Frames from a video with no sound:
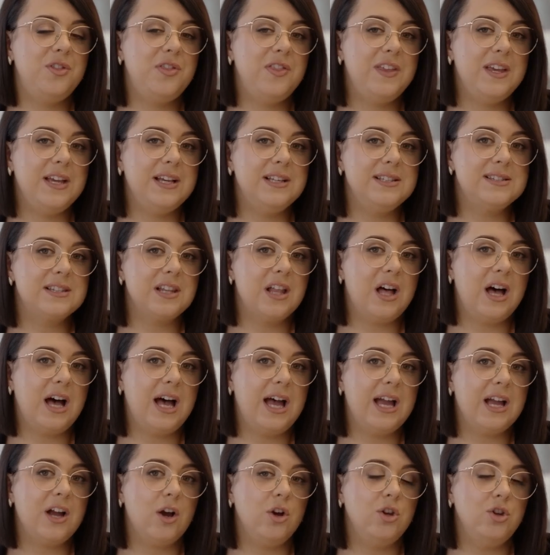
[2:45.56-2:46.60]
things
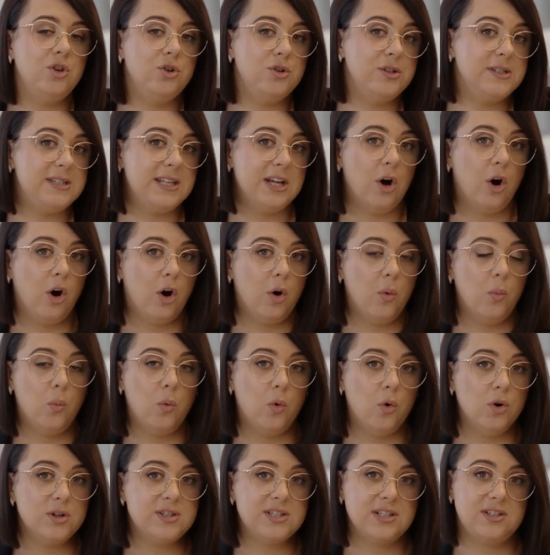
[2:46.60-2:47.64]
like using hot
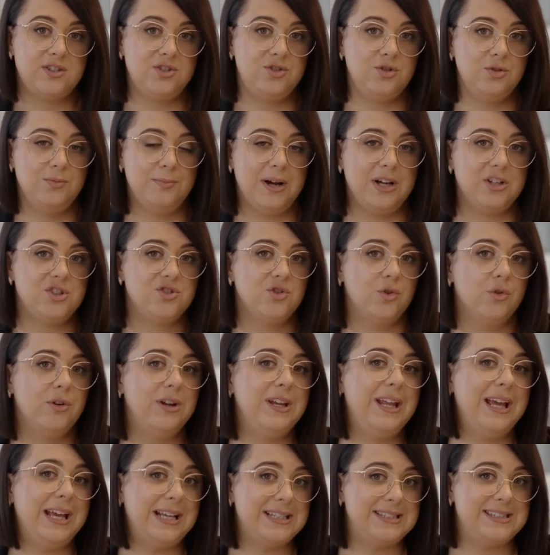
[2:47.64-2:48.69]
water too much or
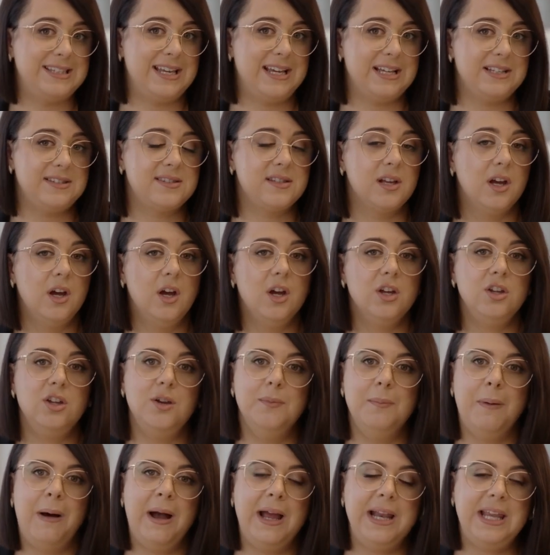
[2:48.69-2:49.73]
in excess. You
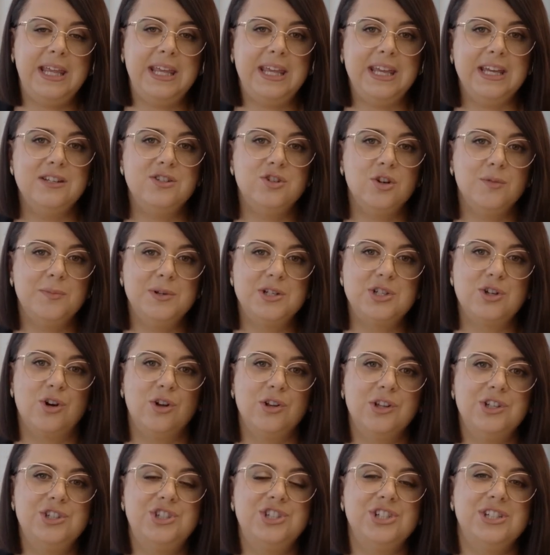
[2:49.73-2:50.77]
might hear
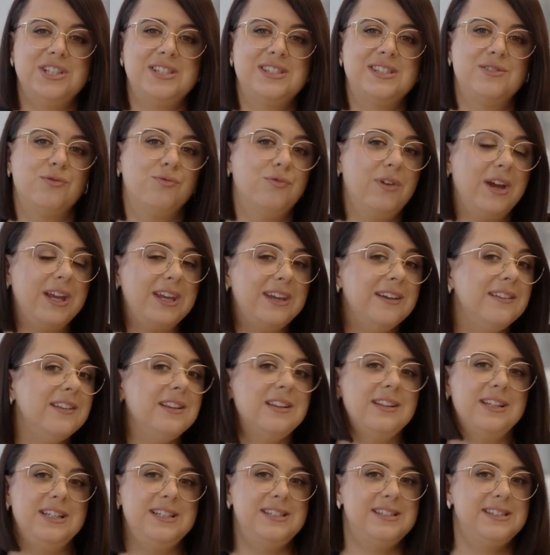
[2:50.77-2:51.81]
dermatologists
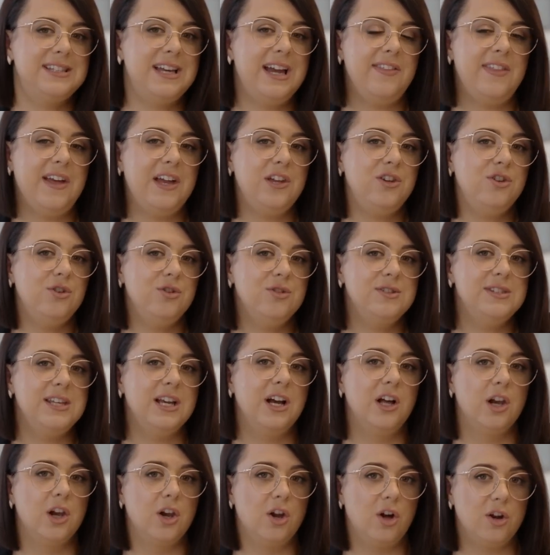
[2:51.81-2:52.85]
regularly say that using
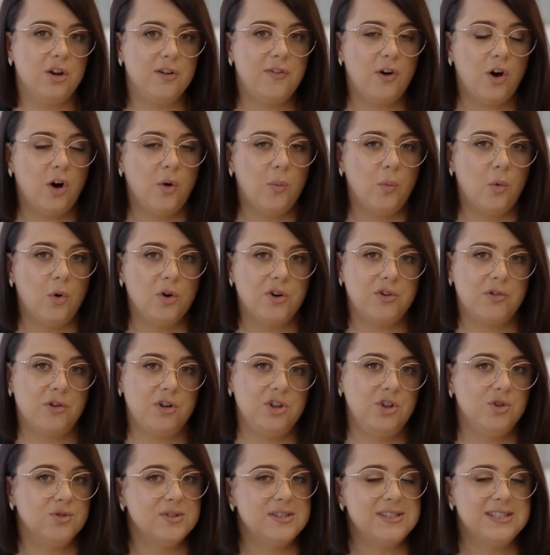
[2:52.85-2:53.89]
a lot of hot water
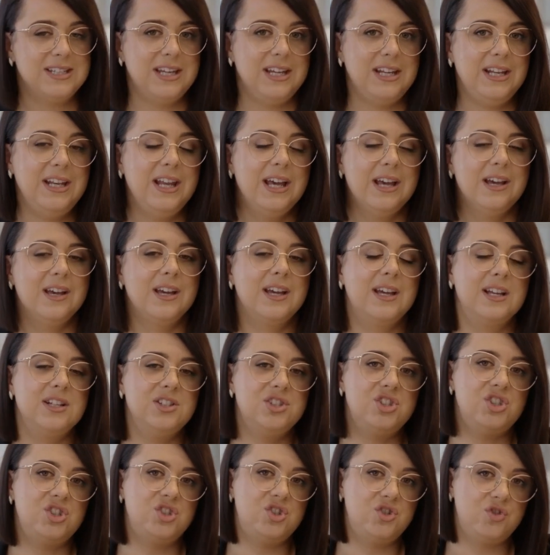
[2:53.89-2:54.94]
on your skin can
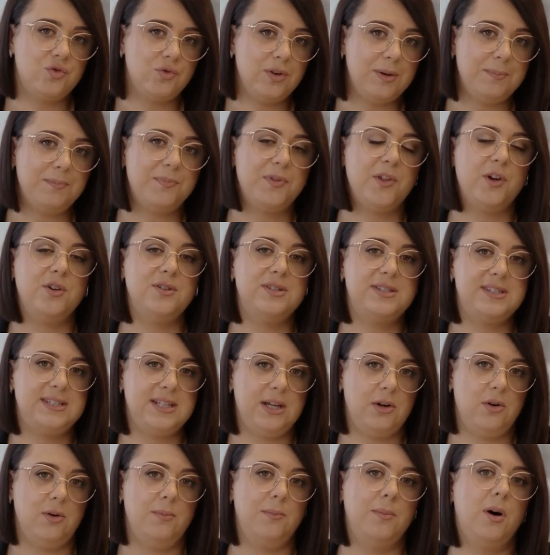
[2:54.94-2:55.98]
strip those
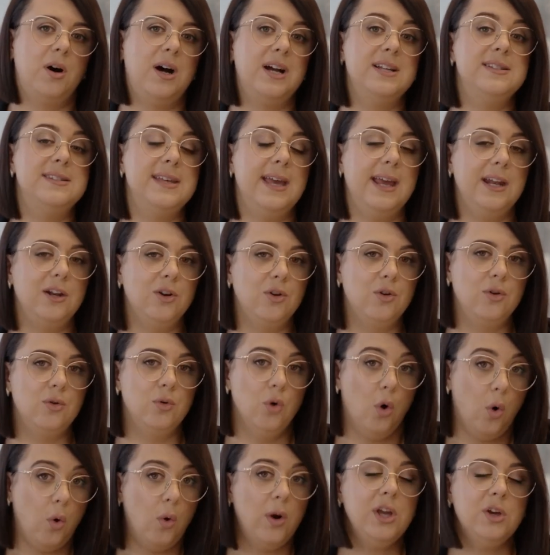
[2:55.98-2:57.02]
ceramides and
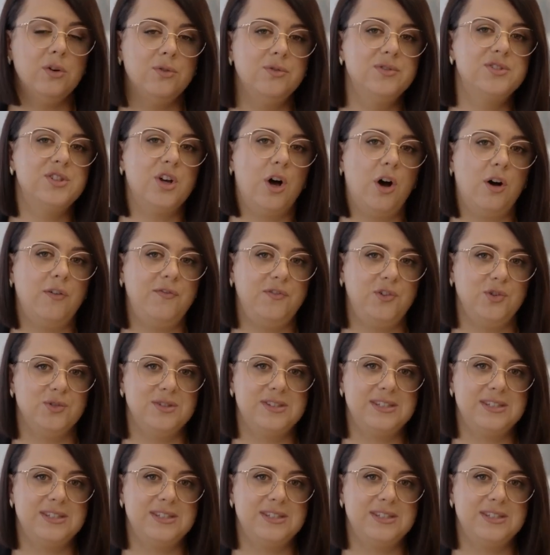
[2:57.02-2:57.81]
oils off your